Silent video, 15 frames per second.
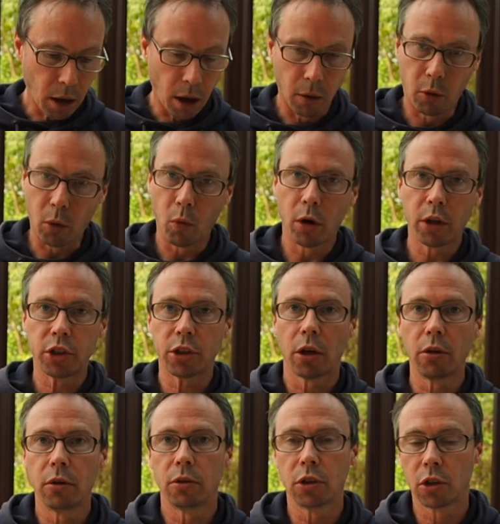want to show
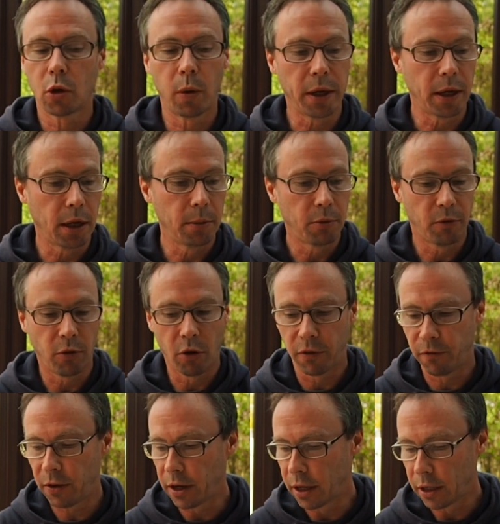you just quickly before I
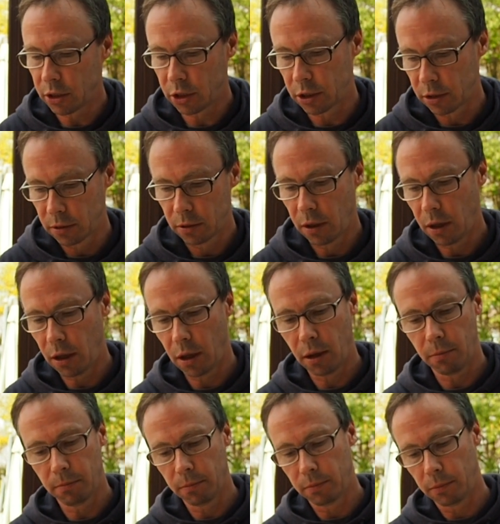finish.
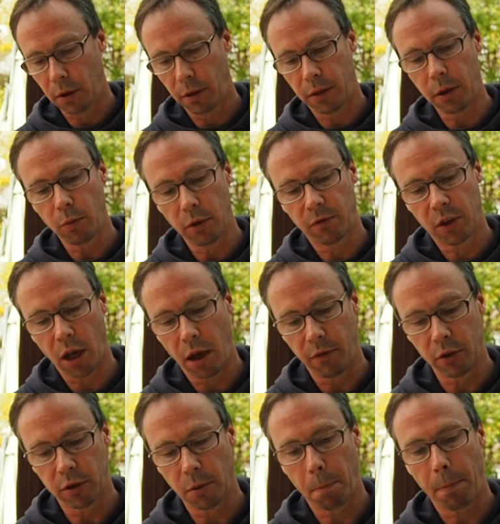I think we've
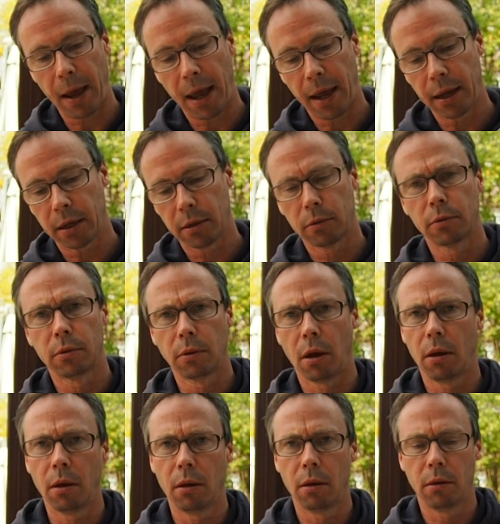covered the bag.
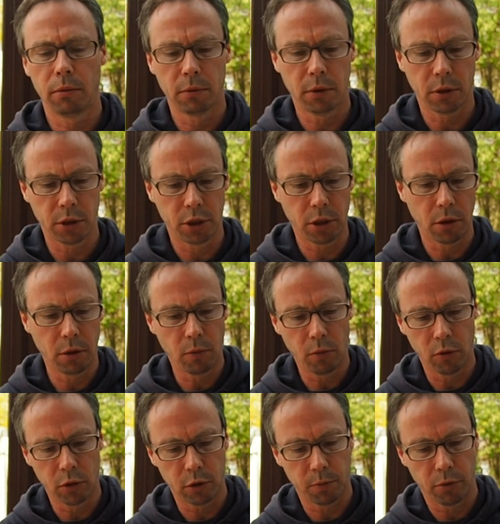Did I show the
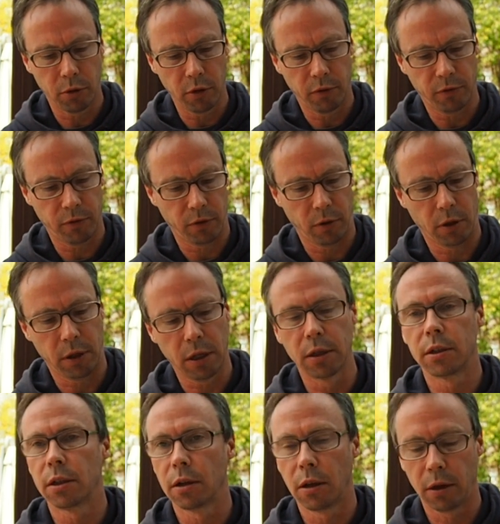waterproof? I
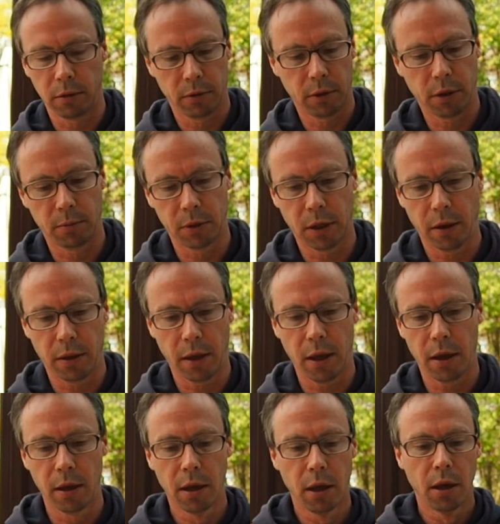did, didn't I? Comes out
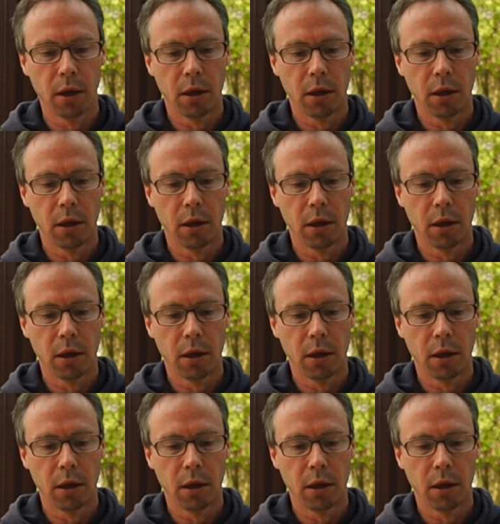of